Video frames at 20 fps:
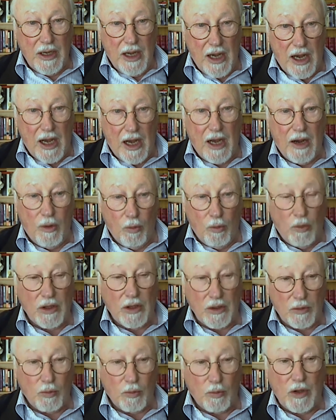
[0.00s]

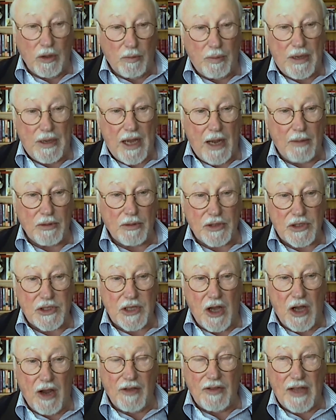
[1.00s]
will be able to
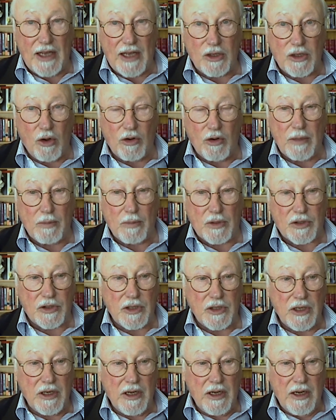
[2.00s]
sign that document.
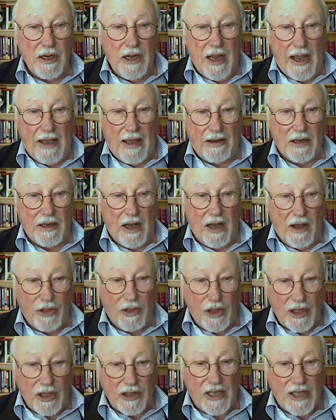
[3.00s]
And I
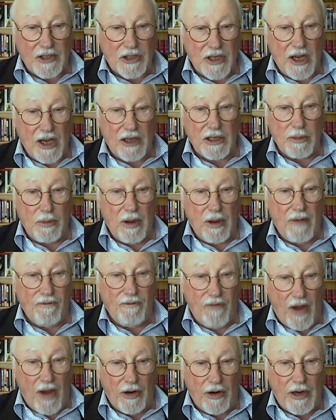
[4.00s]
think that's going to be a
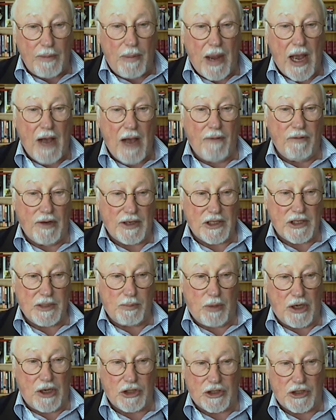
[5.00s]
very powerful
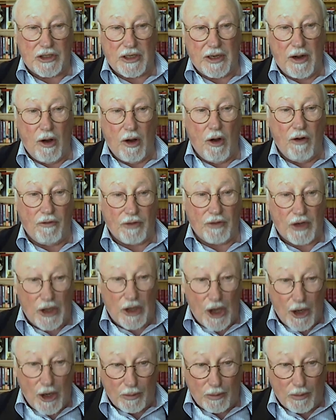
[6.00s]
expression of
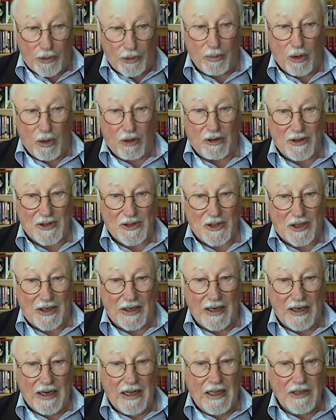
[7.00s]
global
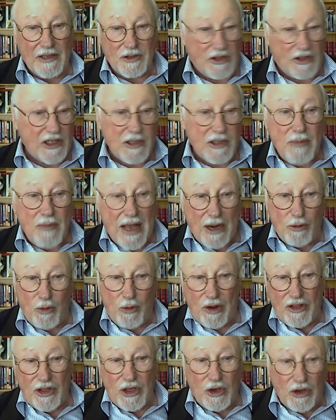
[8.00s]
democracy. So it doesn't matter
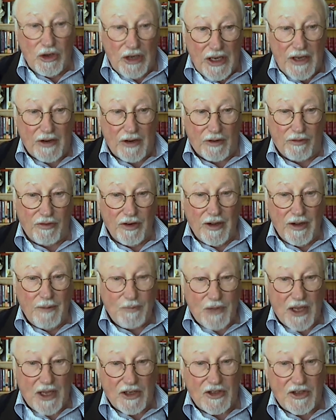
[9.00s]
whether you live
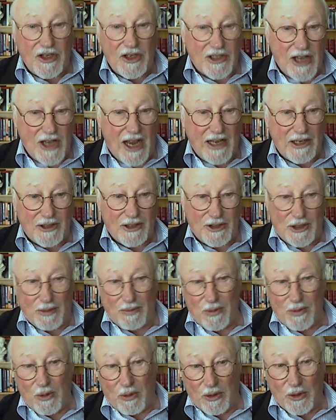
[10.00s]
in a
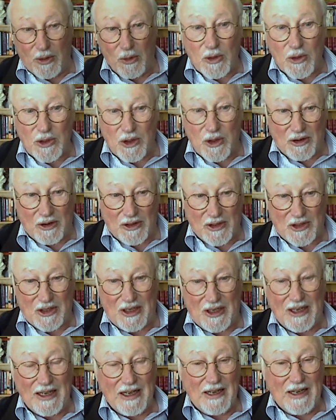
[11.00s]
dictatorship or an
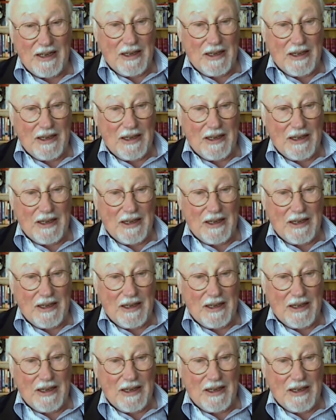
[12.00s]
autocracy,